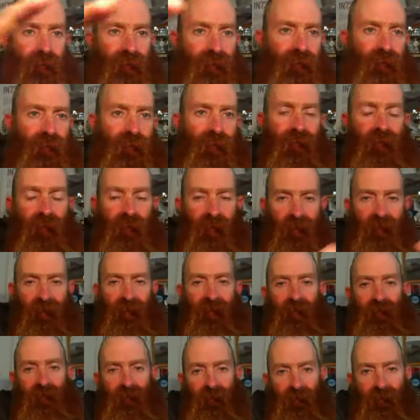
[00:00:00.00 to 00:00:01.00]
on
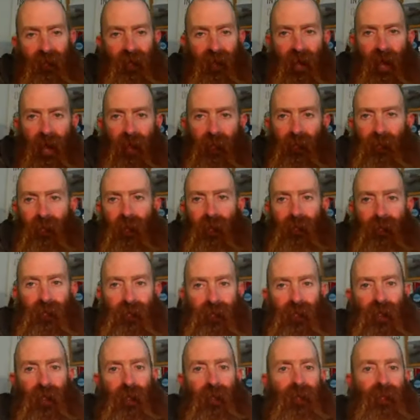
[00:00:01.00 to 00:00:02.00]
the laptop.
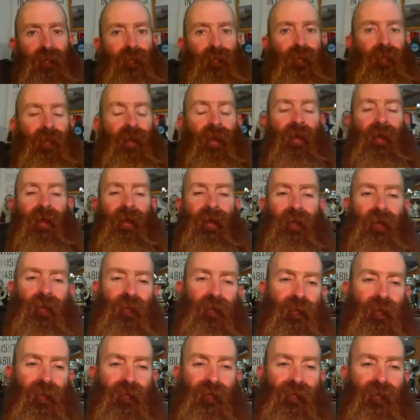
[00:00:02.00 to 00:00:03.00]
So much more going on
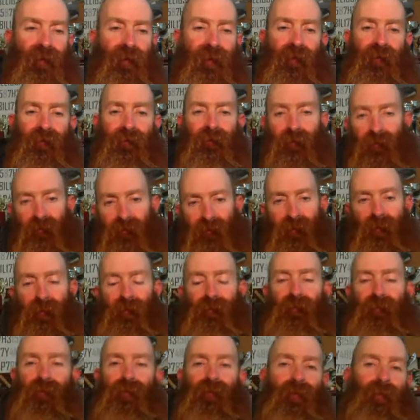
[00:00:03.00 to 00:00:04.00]
the phone. It's just
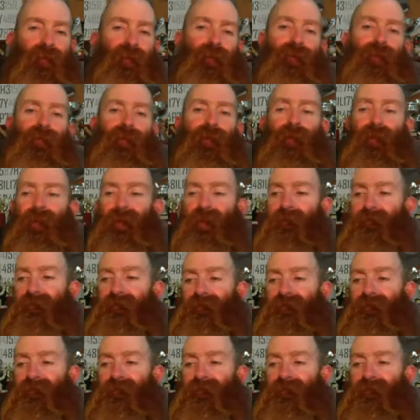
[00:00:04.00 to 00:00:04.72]
nice and simple for me.